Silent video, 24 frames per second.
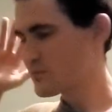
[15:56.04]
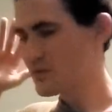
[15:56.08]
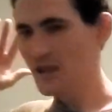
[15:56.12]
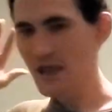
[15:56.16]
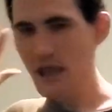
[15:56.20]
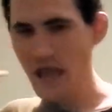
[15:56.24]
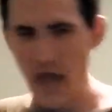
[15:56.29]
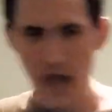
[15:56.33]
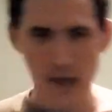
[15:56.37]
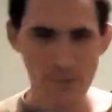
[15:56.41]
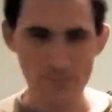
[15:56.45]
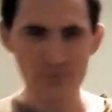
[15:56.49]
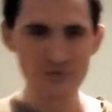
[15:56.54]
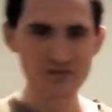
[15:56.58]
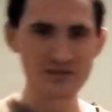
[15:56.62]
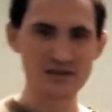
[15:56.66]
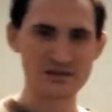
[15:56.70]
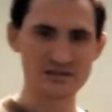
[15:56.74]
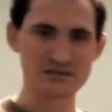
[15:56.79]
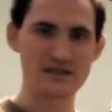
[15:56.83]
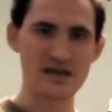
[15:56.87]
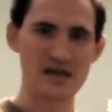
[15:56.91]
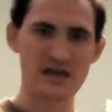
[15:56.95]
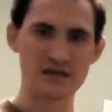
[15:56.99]
Apple
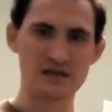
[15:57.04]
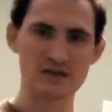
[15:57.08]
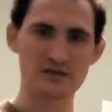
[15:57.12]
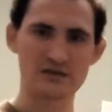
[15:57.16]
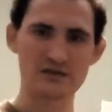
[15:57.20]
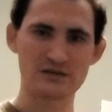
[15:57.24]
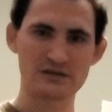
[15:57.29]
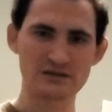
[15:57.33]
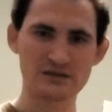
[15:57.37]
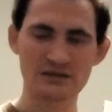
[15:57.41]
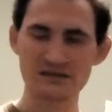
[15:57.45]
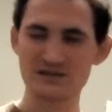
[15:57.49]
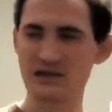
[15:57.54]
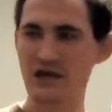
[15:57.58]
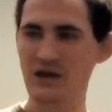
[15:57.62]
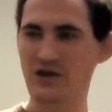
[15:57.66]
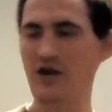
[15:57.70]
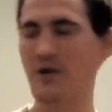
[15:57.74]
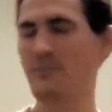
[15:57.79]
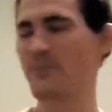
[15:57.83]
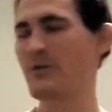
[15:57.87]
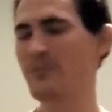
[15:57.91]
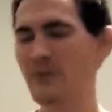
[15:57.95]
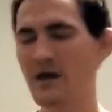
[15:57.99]
does that does that
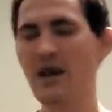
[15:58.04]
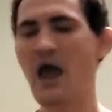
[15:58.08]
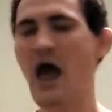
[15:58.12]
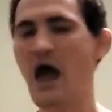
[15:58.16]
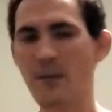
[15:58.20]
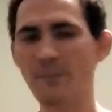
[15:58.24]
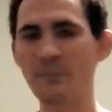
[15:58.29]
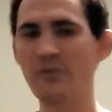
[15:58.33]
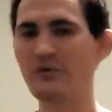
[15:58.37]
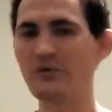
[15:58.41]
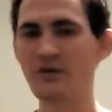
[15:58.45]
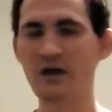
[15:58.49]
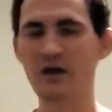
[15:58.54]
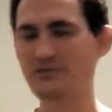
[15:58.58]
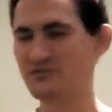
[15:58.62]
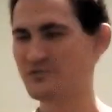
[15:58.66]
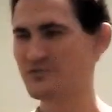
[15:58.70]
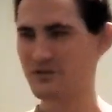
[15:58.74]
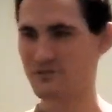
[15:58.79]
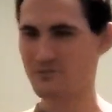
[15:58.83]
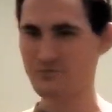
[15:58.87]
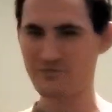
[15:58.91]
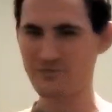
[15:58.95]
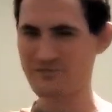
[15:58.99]
crap. I meant Apple, not
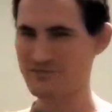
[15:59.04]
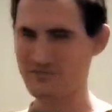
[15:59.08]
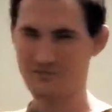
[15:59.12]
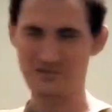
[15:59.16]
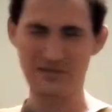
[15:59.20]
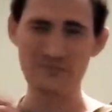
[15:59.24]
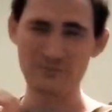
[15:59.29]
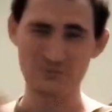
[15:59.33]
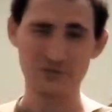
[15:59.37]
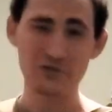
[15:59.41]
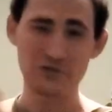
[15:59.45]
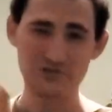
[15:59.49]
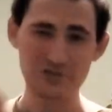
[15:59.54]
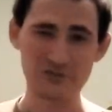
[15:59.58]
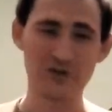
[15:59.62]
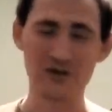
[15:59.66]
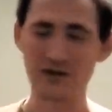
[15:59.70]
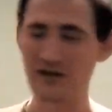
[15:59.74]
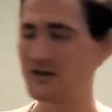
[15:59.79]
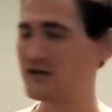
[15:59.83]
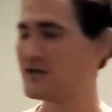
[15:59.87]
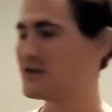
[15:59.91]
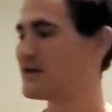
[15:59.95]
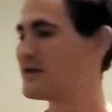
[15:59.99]
Samsung's
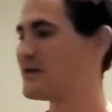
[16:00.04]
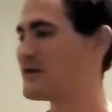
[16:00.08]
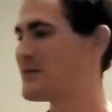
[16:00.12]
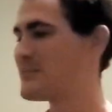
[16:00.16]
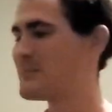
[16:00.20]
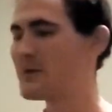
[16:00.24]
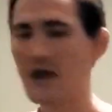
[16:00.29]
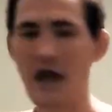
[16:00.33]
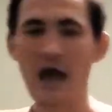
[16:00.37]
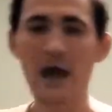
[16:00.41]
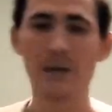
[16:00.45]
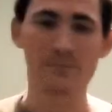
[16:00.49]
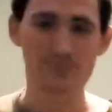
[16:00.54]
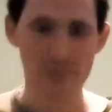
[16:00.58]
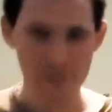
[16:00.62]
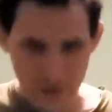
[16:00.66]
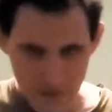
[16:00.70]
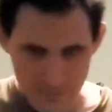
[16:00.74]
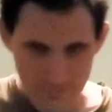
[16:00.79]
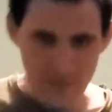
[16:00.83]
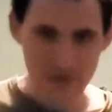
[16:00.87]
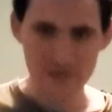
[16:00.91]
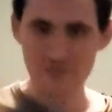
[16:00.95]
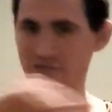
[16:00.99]
good. But Apple
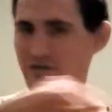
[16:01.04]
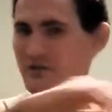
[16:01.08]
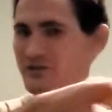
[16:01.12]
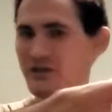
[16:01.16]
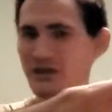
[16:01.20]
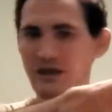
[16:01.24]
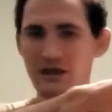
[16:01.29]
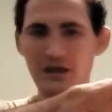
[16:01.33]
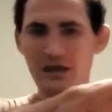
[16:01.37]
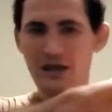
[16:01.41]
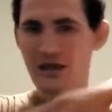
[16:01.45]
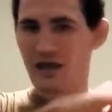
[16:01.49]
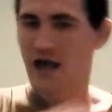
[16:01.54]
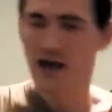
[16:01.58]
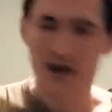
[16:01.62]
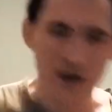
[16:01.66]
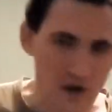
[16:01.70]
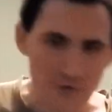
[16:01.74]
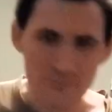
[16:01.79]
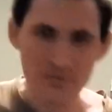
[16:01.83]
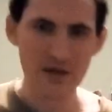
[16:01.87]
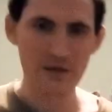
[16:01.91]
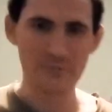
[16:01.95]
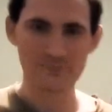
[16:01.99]
like basically
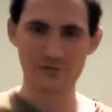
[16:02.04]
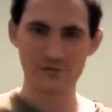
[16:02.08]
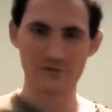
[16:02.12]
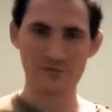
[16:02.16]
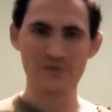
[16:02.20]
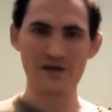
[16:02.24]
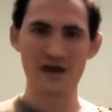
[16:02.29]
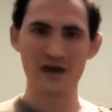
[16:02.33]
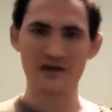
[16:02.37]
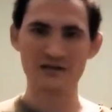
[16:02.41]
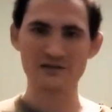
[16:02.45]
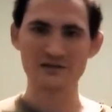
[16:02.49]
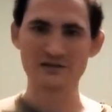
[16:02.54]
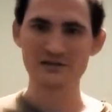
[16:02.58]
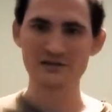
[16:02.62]
carving up the fact